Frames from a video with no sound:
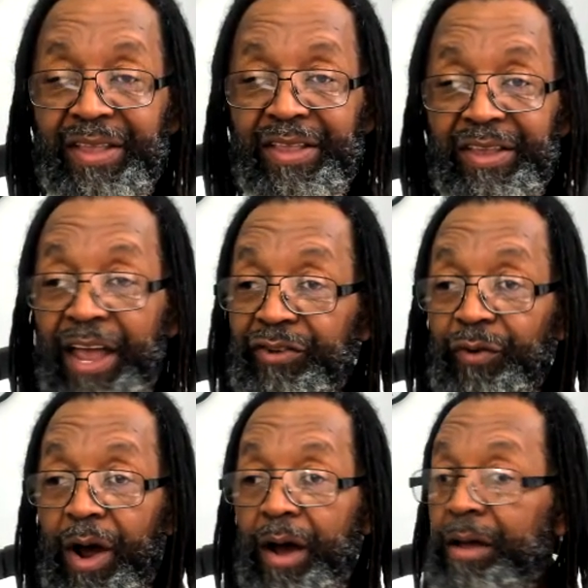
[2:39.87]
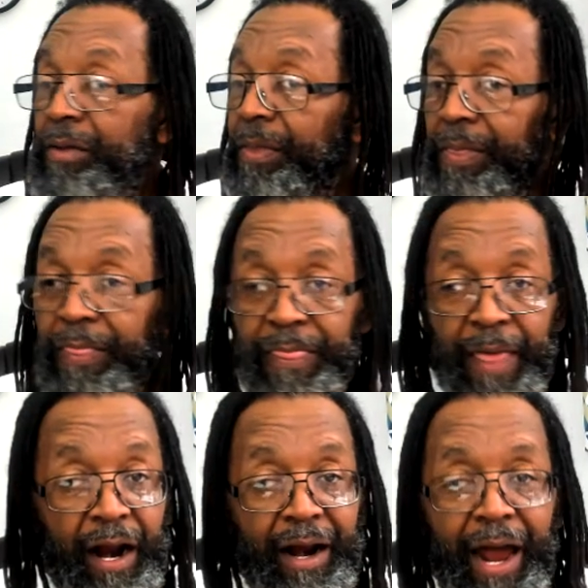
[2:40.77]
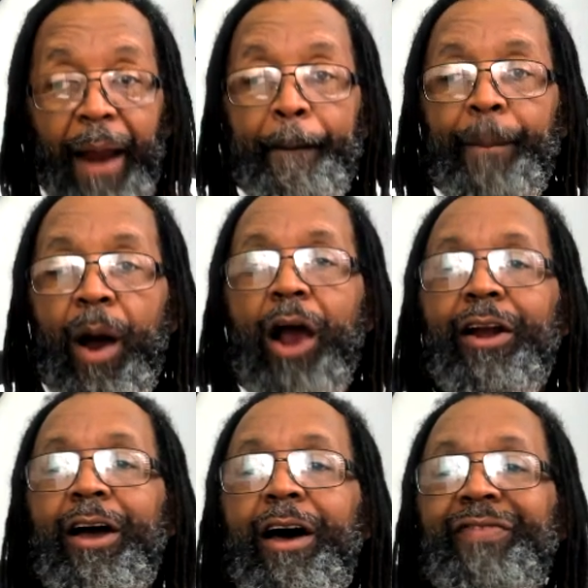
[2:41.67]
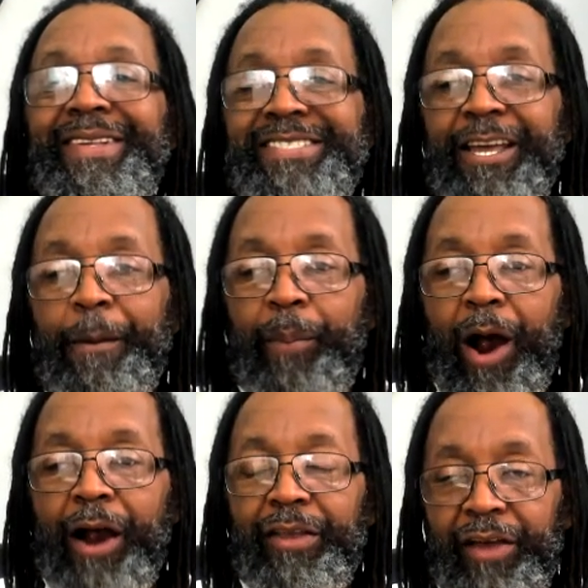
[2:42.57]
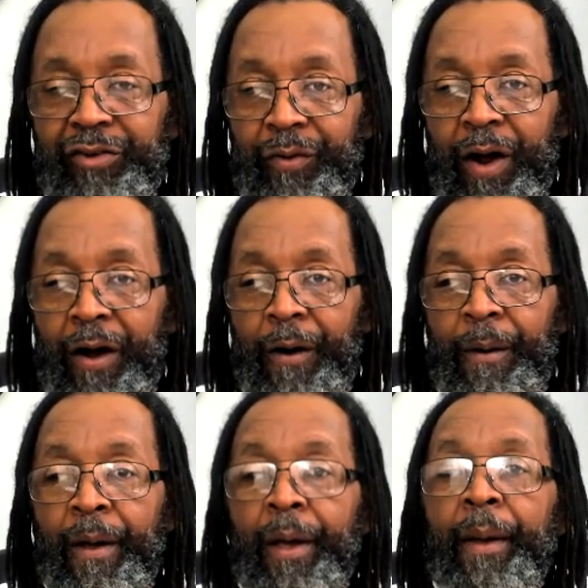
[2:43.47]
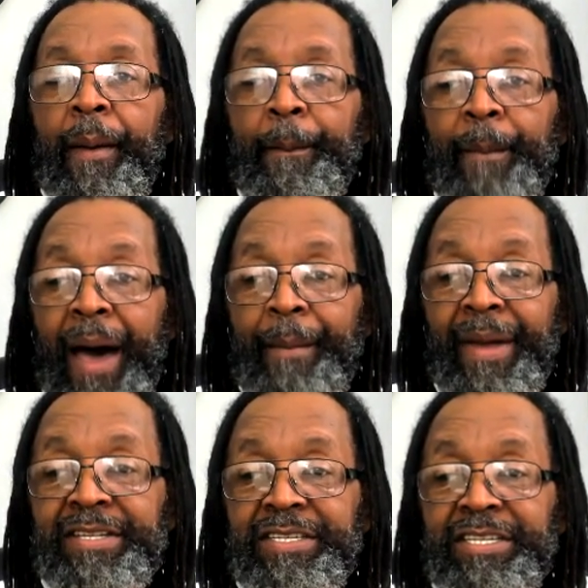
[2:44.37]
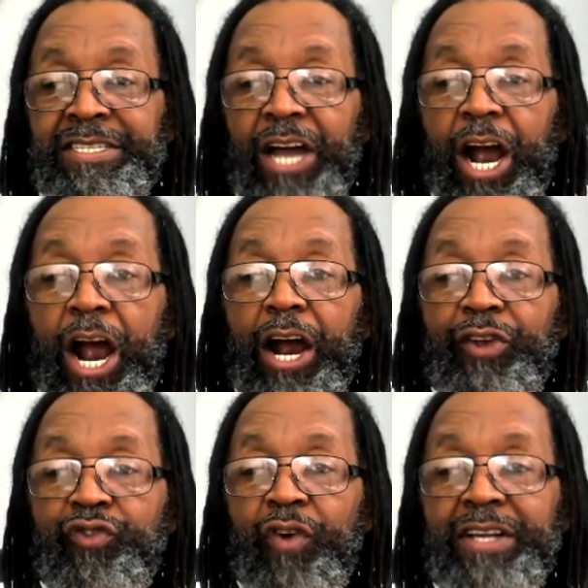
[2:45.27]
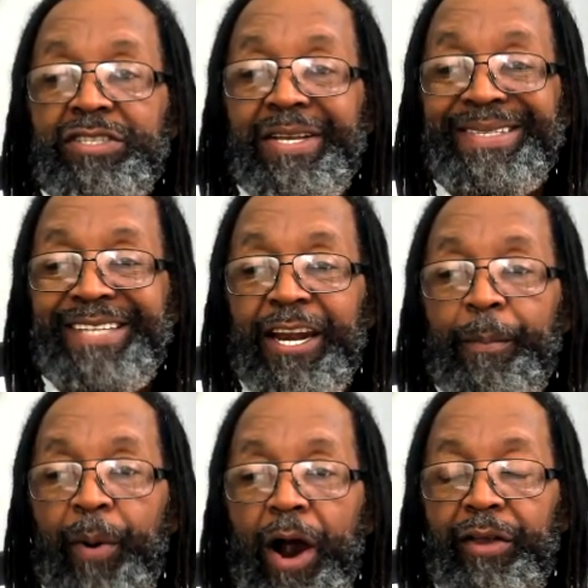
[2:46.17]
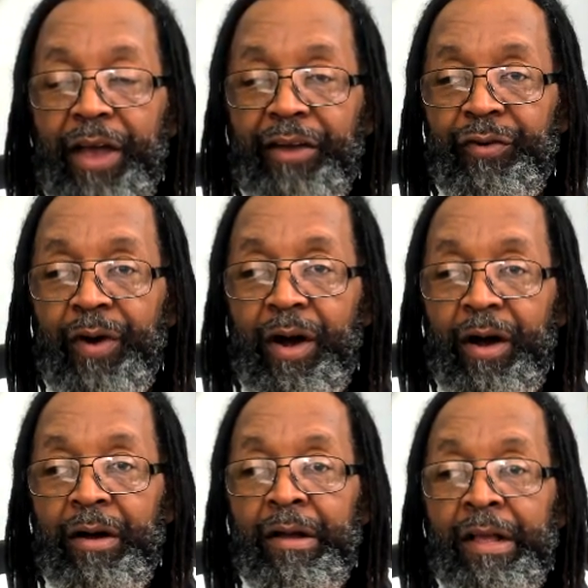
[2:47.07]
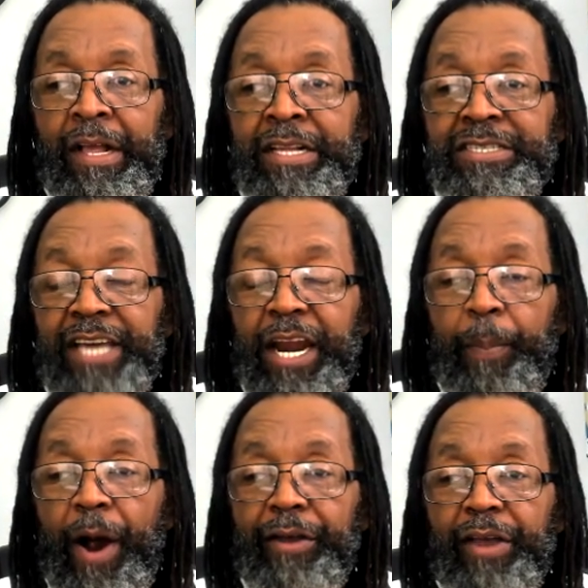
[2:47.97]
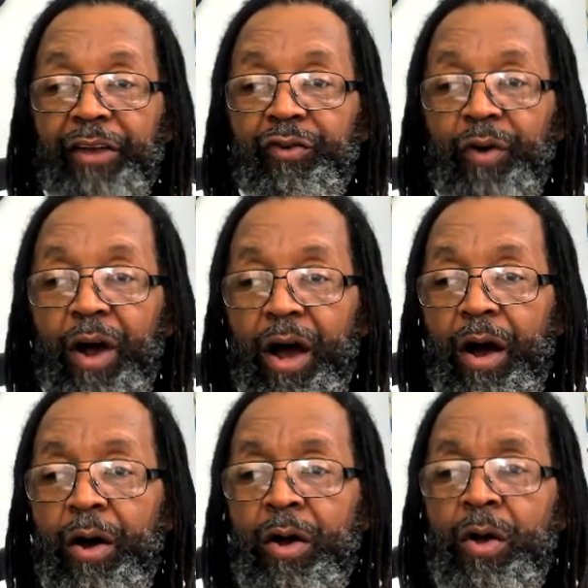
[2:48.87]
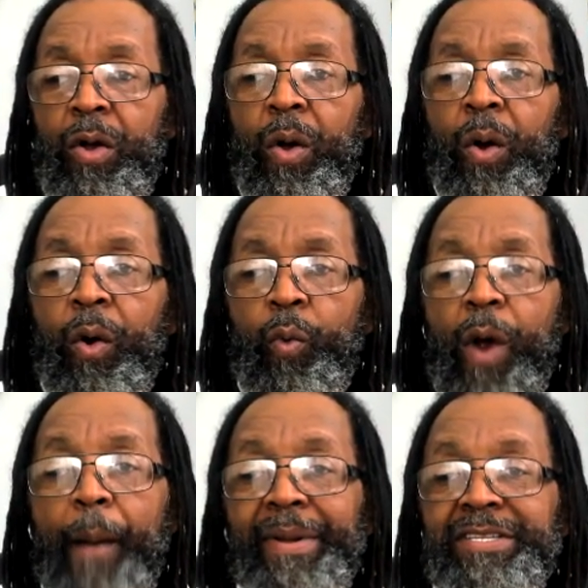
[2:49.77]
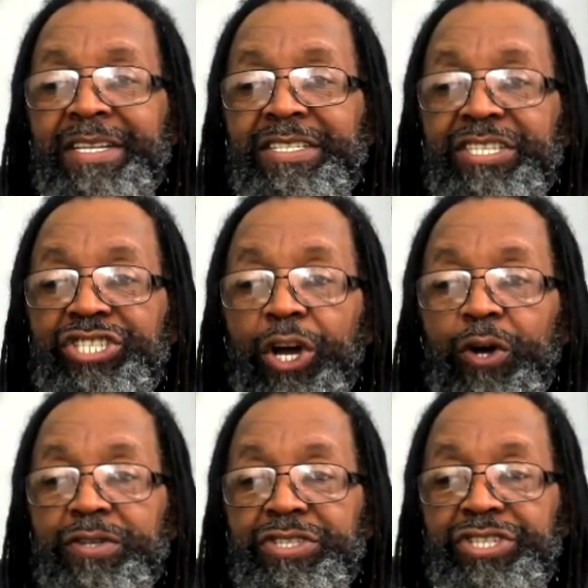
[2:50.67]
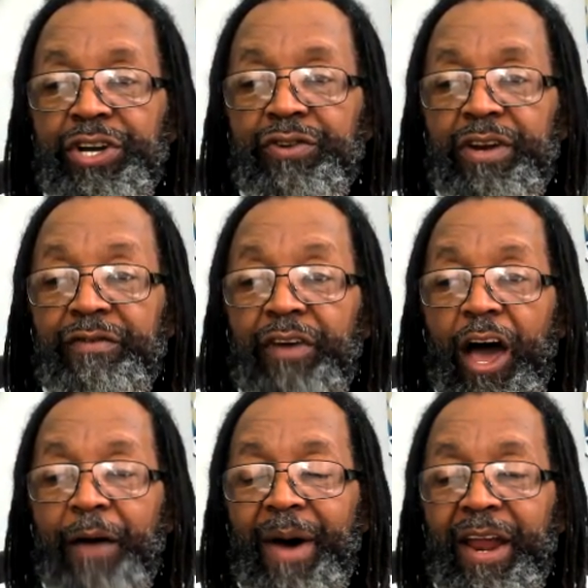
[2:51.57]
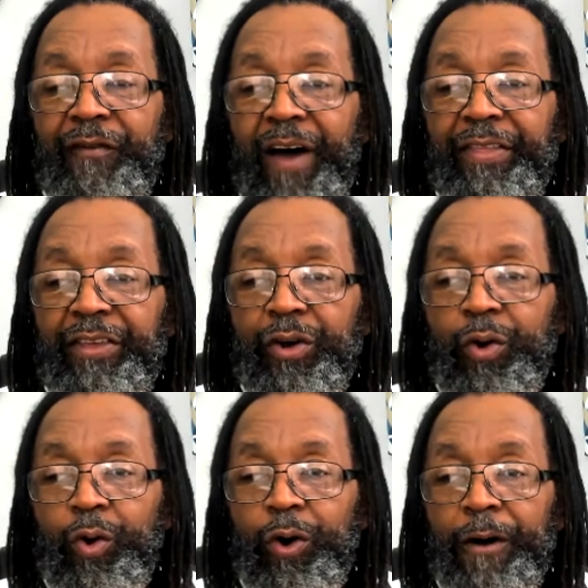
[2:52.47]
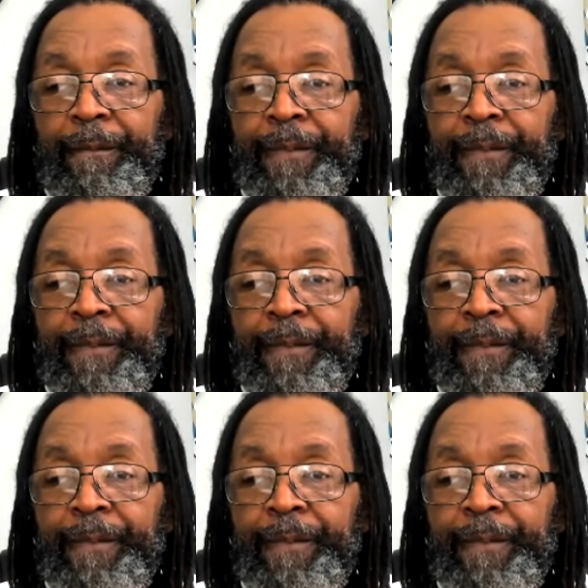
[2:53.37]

Yasharal that are not part of the set apart Yasharal. My messages are addressed to set apart Yasharal. Set apart Yasharal represents the chosen children of the Almighty Father Yahuwah,